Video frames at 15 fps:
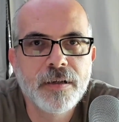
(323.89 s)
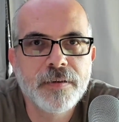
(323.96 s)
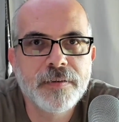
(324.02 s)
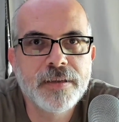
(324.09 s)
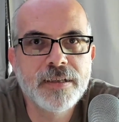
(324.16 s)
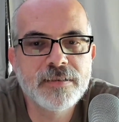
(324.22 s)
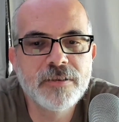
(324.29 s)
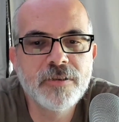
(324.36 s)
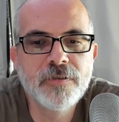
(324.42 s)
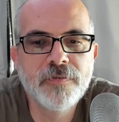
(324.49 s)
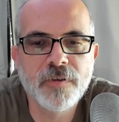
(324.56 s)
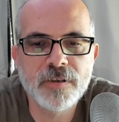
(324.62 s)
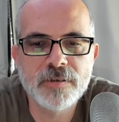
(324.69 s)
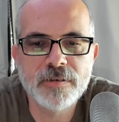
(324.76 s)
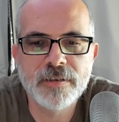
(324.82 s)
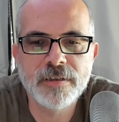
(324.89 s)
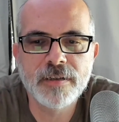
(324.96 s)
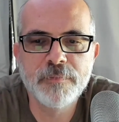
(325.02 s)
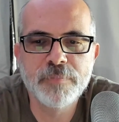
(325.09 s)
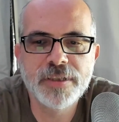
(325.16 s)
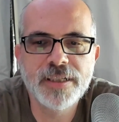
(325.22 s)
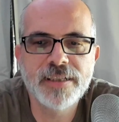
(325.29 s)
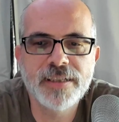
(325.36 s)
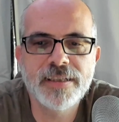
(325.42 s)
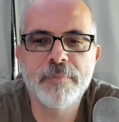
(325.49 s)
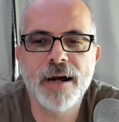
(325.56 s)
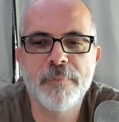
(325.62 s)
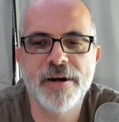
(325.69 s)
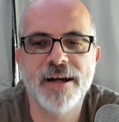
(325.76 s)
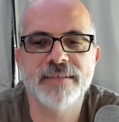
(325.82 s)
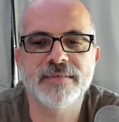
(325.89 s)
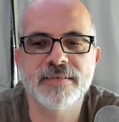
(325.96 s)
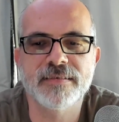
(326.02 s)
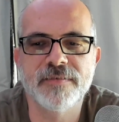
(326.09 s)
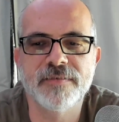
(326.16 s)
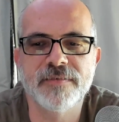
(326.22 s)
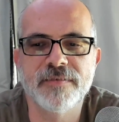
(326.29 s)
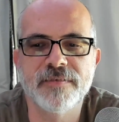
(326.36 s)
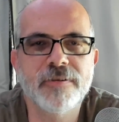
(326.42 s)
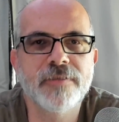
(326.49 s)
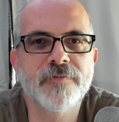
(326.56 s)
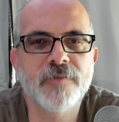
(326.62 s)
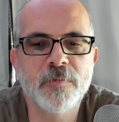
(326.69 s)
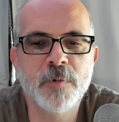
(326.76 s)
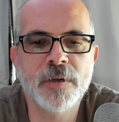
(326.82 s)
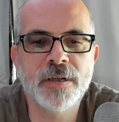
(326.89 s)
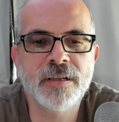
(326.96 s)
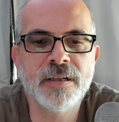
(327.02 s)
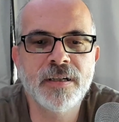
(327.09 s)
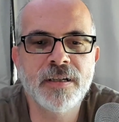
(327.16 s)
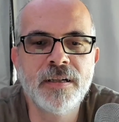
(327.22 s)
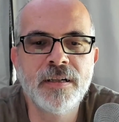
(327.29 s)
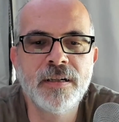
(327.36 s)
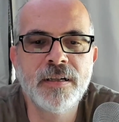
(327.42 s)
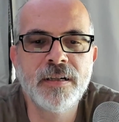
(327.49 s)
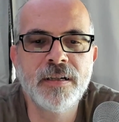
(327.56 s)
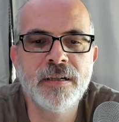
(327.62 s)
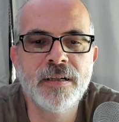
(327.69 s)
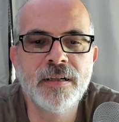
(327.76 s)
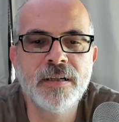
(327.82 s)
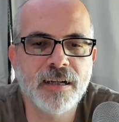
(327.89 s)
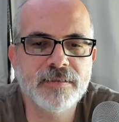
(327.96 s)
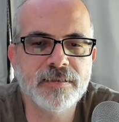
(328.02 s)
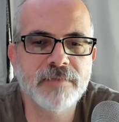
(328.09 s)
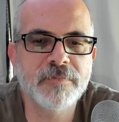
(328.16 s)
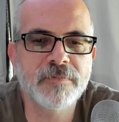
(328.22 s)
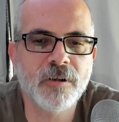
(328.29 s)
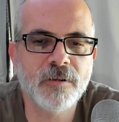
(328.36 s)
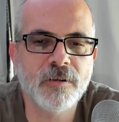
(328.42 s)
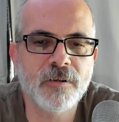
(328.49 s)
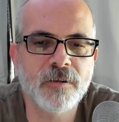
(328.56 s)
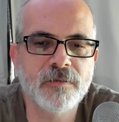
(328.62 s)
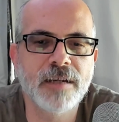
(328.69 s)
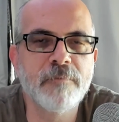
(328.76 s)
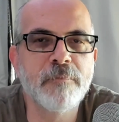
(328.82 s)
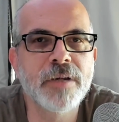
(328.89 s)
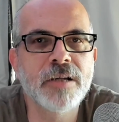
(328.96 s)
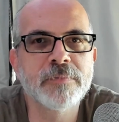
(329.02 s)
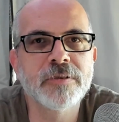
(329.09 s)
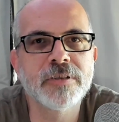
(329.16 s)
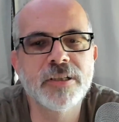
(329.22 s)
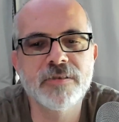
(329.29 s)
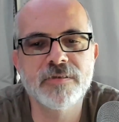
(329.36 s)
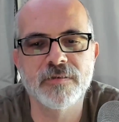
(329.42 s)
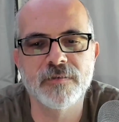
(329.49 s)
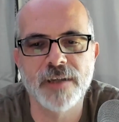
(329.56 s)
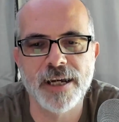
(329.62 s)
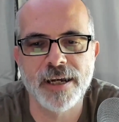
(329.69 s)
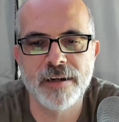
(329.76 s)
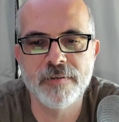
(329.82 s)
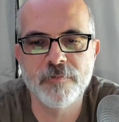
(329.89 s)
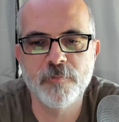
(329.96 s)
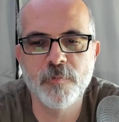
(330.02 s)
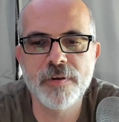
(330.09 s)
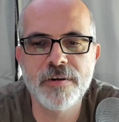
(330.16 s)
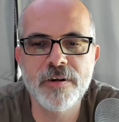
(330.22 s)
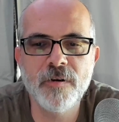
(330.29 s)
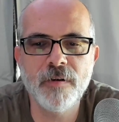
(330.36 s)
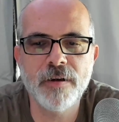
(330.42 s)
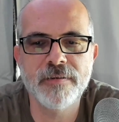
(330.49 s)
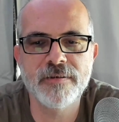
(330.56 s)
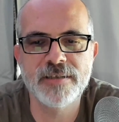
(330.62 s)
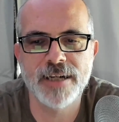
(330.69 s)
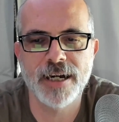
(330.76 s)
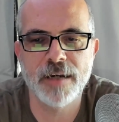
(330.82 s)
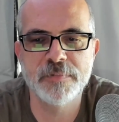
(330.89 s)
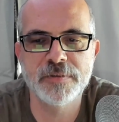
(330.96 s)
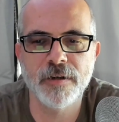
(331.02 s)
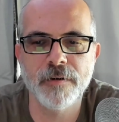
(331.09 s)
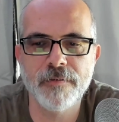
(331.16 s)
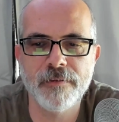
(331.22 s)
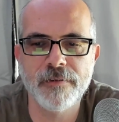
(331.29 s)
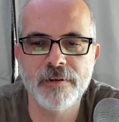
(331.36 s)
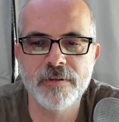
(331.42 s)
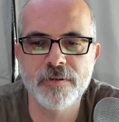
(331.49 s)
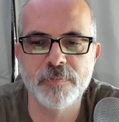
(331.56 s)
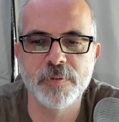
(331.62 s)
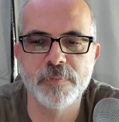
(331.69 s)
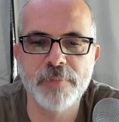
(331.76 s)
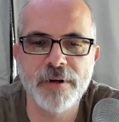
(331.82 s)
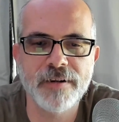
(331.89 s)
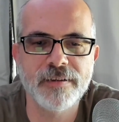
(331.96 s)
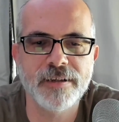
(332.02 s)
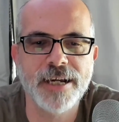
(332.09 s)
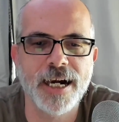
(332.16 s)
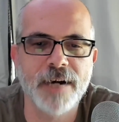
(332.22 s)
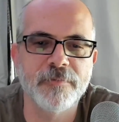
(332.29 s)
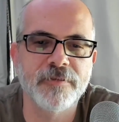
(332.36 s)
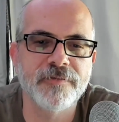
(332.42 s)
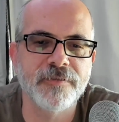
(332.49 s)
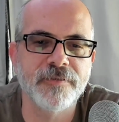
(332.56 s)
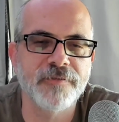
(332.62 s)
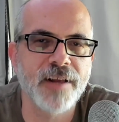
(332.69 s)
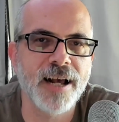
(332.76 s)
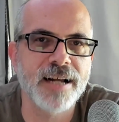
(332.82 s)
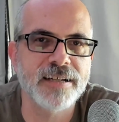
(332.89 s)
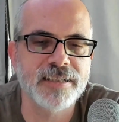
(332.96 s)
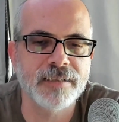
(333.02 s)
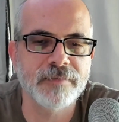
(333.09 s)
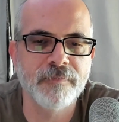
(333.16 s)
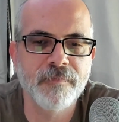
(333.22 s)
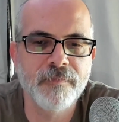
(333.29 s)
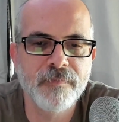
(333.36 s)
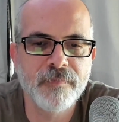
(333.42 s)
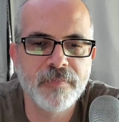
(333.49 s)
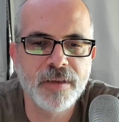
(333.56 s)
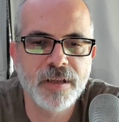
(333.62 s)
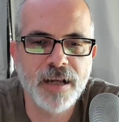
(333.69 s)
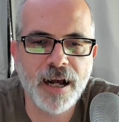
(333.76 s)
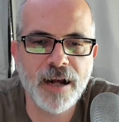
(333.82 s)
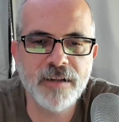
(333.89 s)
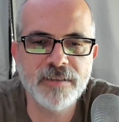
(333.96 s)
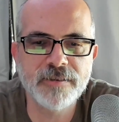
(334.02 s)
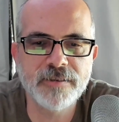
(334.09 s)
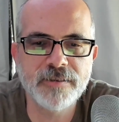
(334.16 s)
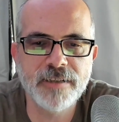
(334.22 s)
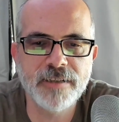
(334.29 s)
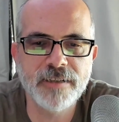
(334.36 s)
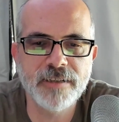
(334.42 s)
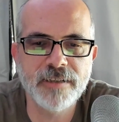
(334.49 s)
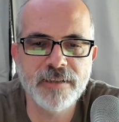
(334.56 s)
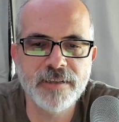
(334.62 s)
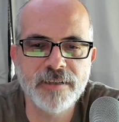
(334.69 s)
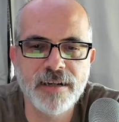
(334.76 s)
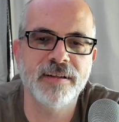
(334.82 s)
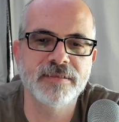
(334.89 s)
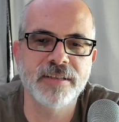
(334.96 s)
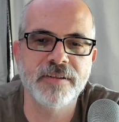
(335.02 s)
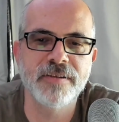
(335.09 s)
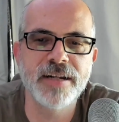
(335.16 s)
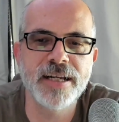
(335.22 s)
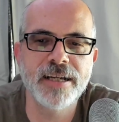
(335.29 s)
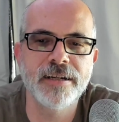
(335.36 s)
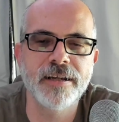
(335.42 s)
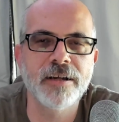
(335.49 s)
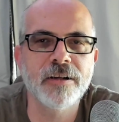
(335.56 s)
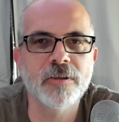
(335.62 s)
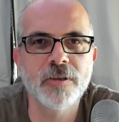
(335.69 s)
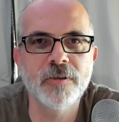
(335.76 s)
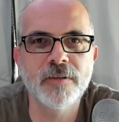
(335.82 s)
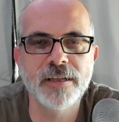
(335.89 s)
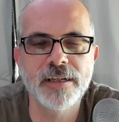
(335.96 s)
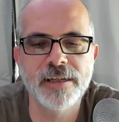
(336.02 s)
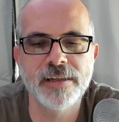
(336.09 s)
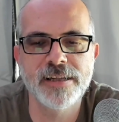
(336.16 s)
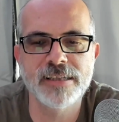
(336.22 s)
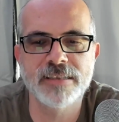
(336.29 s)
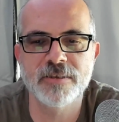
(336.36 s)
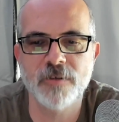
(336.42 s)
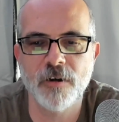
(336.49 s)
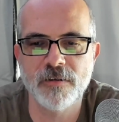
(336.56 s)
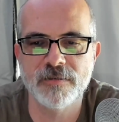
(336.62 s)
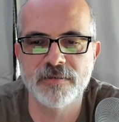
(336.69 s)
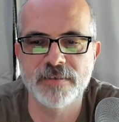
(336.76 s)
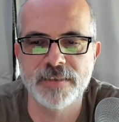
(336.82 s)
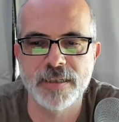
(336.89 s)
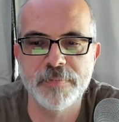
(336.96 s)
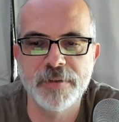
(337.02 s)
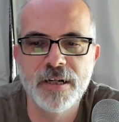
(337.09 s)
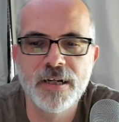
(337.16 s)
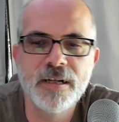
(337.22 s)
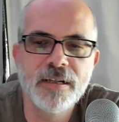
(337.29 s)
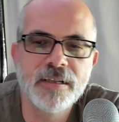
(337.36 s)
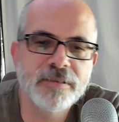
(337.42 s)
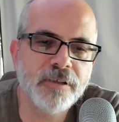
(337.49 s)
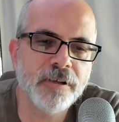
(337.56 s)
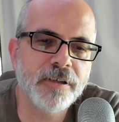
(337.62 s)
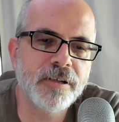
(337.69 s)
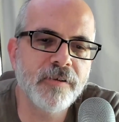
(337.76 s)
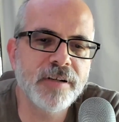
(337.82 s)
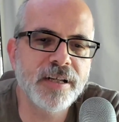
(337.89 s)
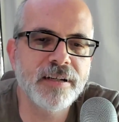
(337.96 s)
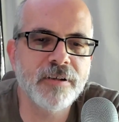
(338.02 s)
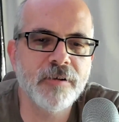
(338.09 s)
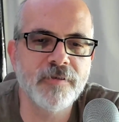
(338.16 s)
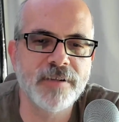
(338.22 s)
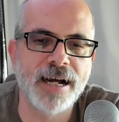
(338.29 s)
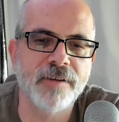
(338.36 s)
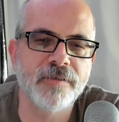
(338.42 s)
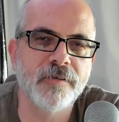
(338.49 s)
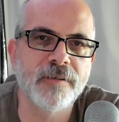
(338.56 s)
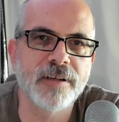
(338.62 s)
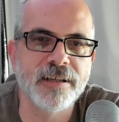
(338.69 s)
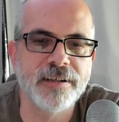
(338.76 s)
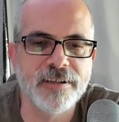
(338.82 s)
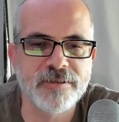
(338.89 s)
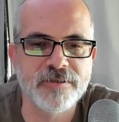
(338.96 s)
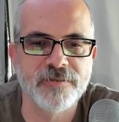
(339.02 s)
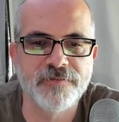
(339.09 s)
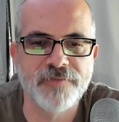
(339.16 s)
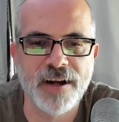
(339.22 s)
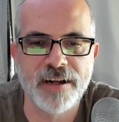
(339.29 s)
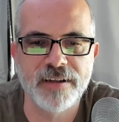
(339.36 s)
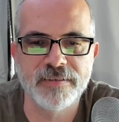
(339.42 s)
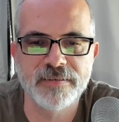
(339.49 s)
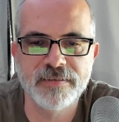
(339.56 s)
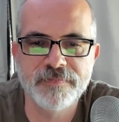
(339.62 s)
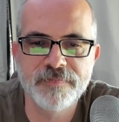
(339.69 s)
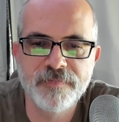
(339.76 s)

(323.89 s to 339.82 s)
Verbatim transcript: This new version completely bypasses the factory firmware and loads a custom kernel and minimal user land with no other jobs other than to prepare the camera for flashing. I also have all the files you need included in the installer zip so you don't need to go downloading additional files.